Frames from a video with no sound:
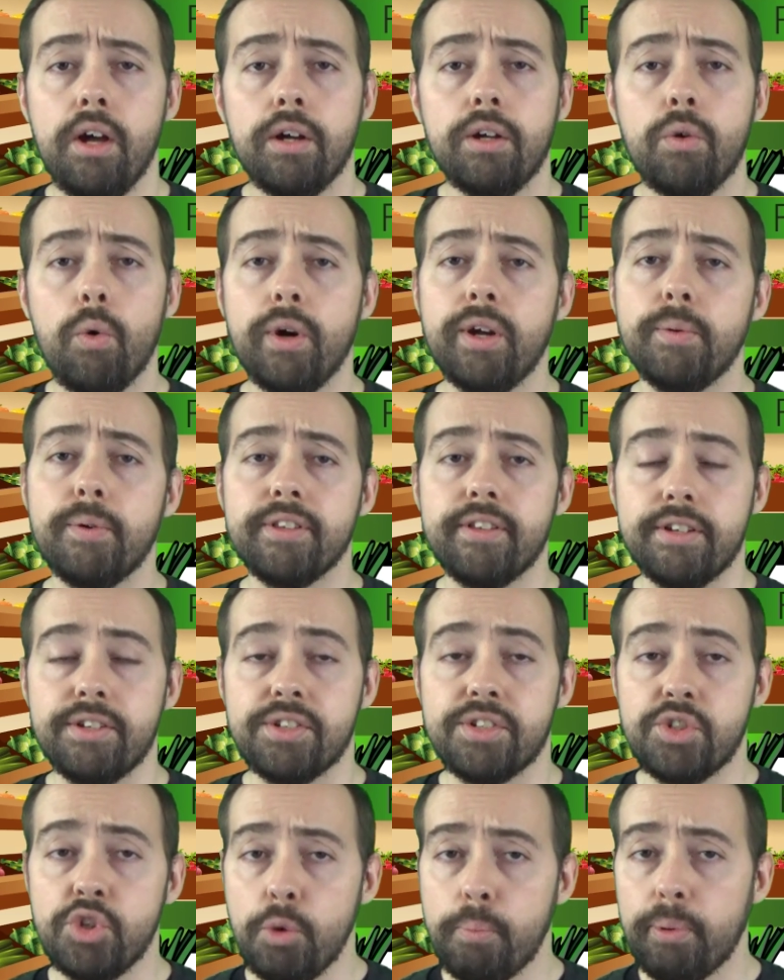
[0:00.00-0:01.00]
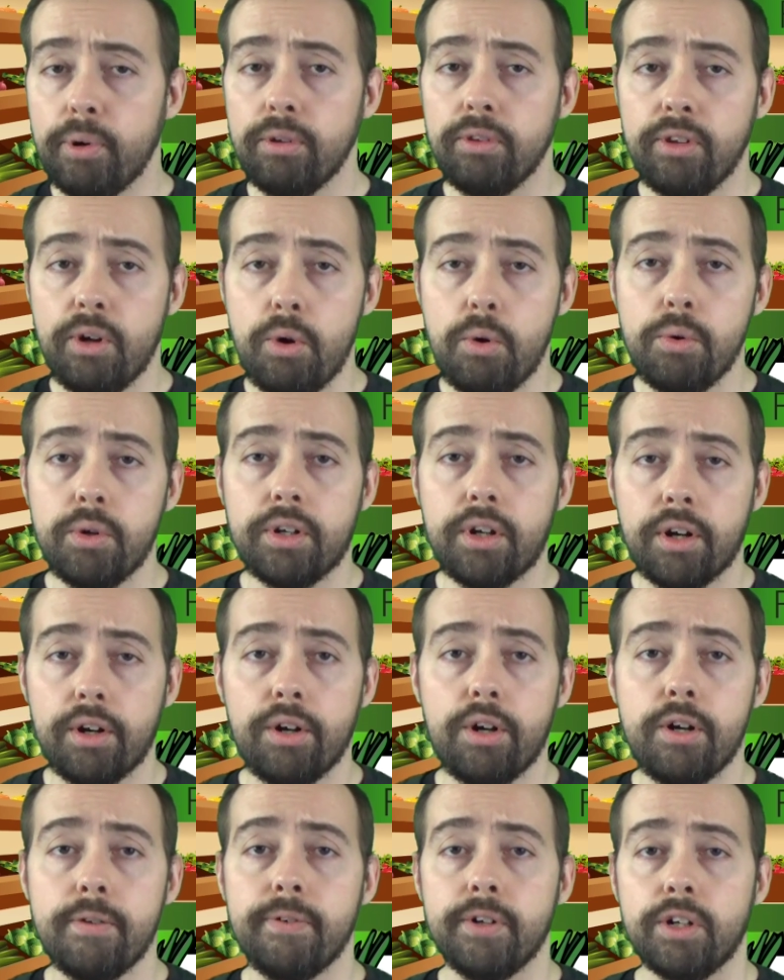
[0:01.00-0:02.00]
Going with a super low
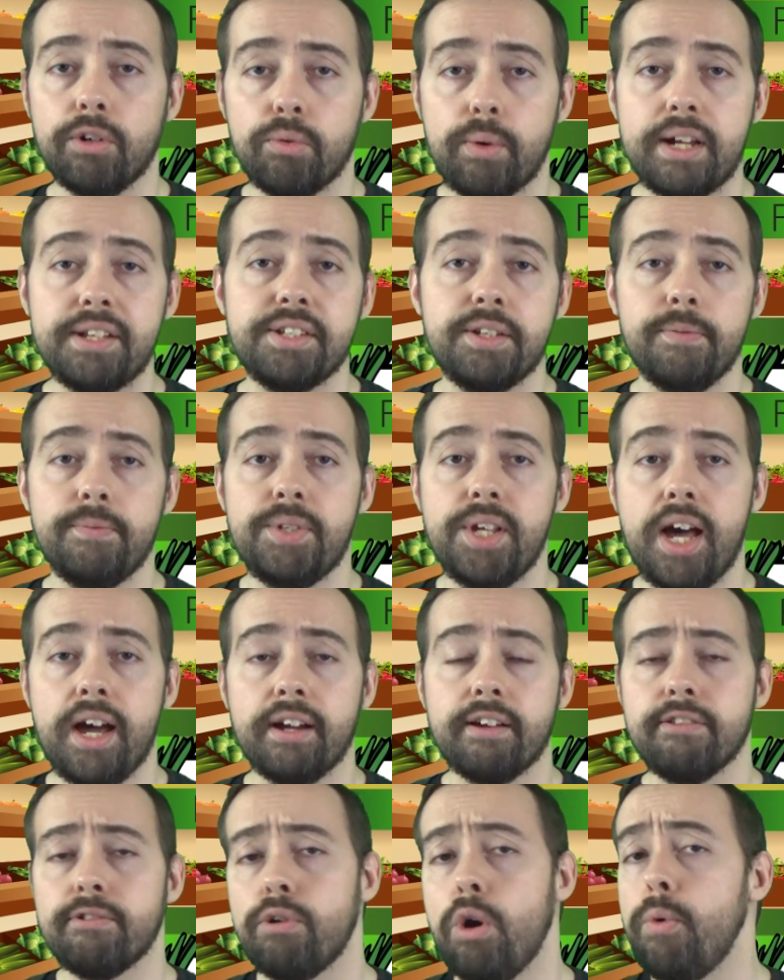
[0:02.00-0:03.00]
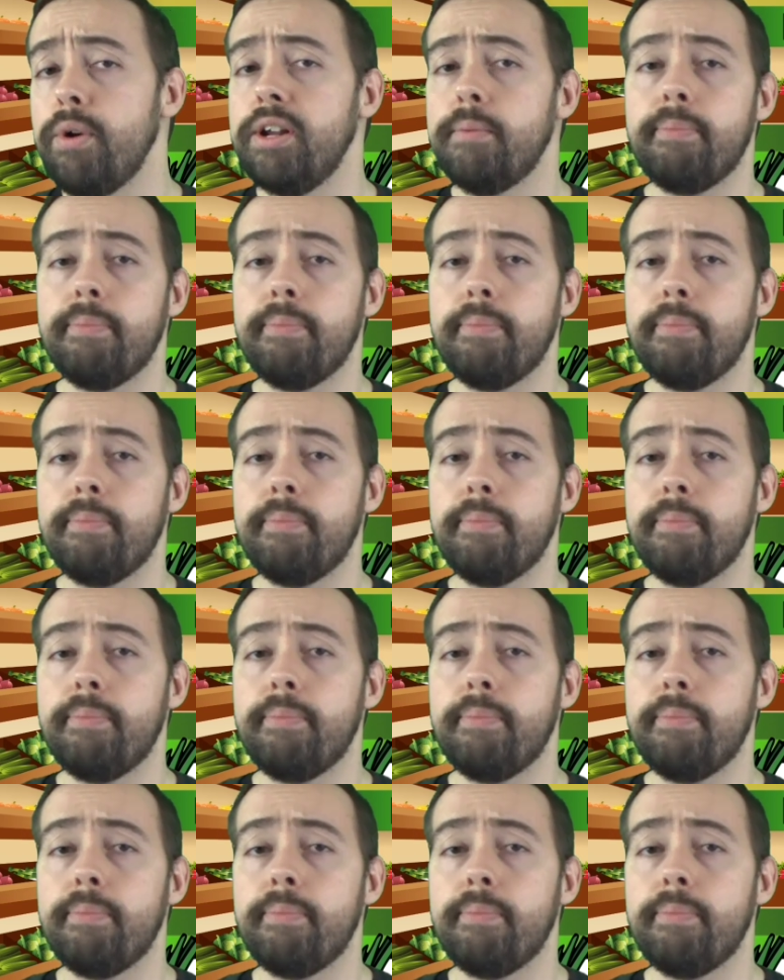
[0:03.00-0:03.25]
curve aggressive deck, throw in a